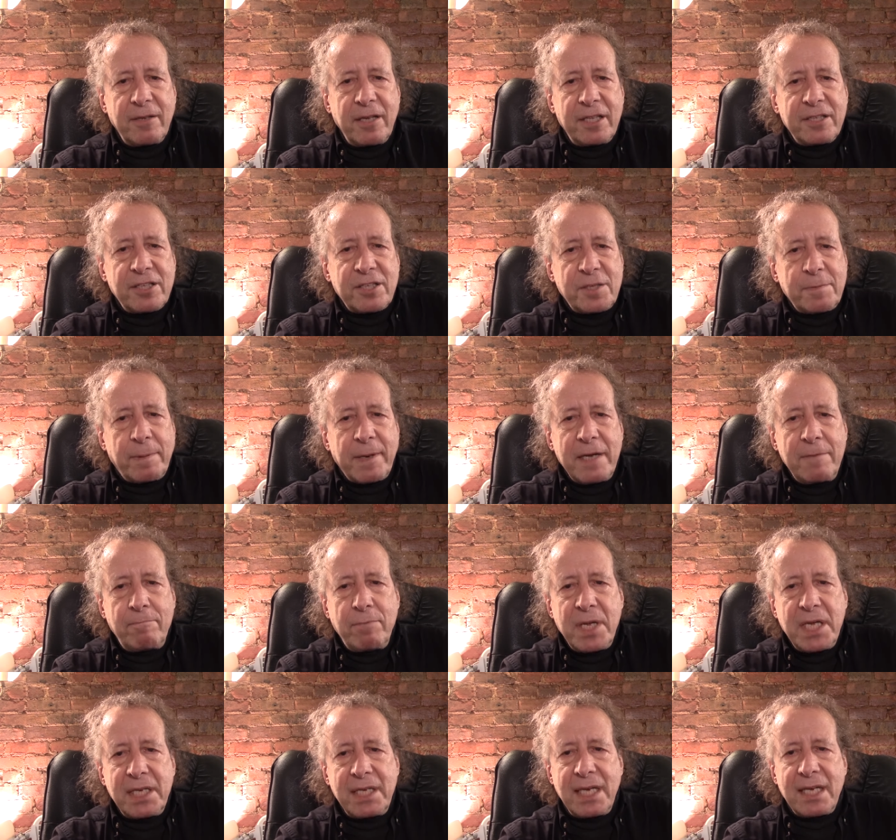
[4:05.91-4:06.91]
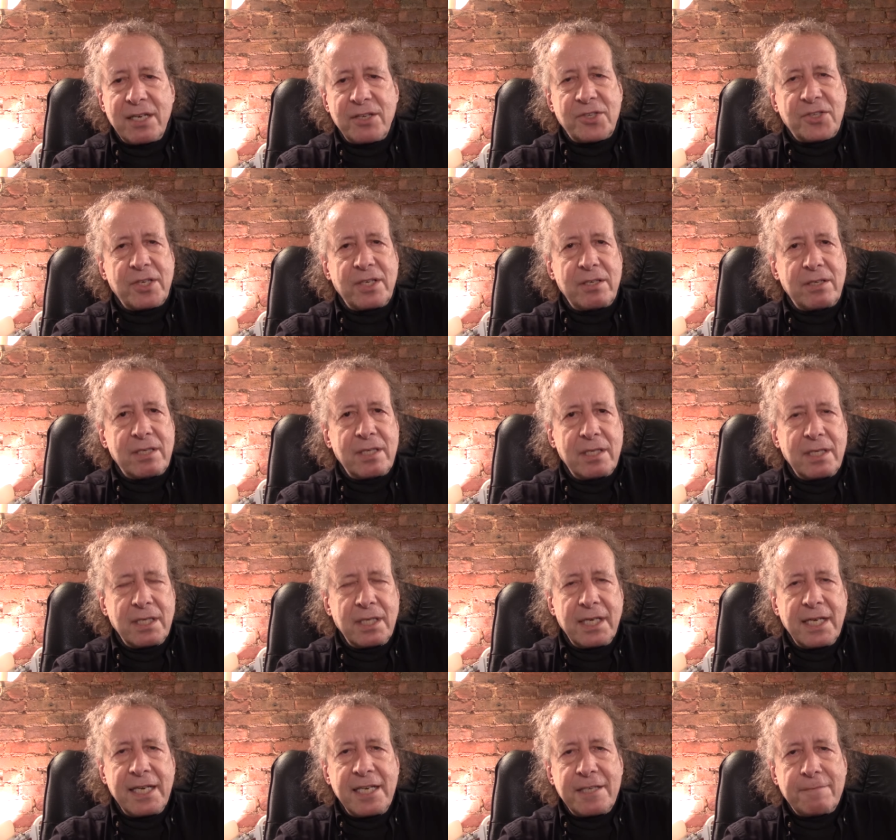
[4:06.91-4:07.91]
despite being innocent,
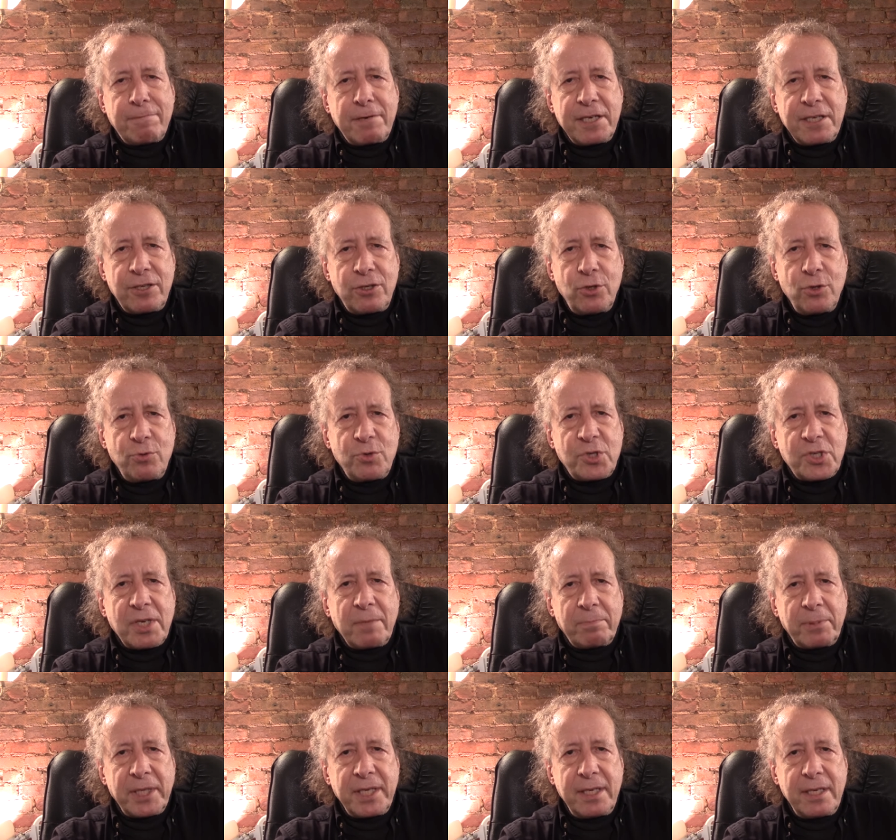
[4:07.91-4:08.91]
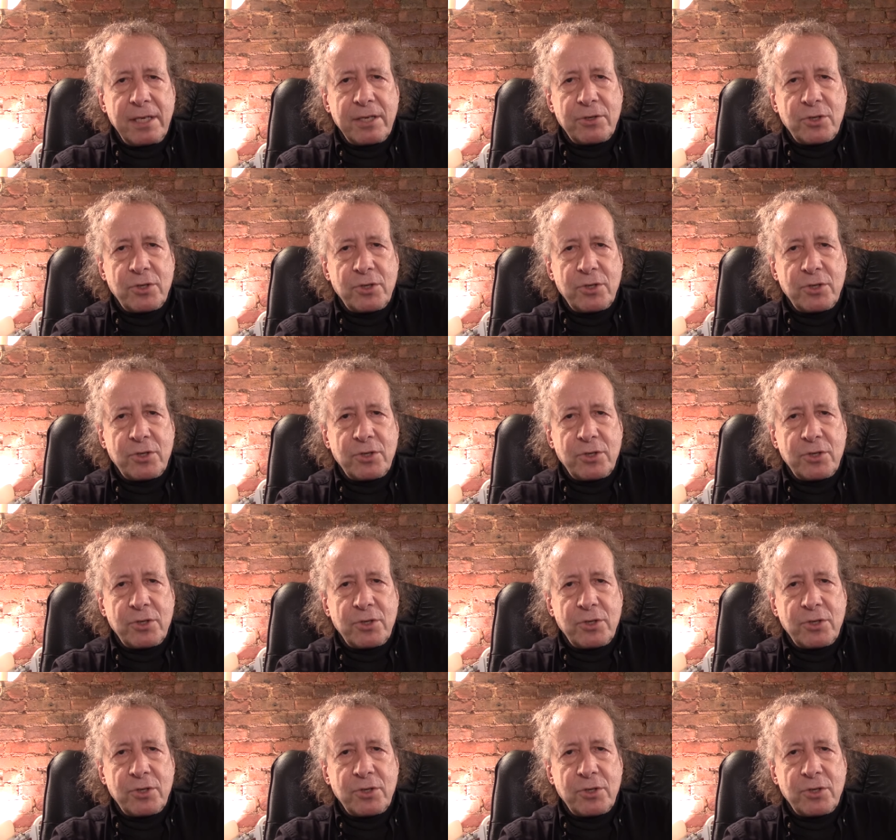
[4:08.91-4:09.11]
he's been accused simply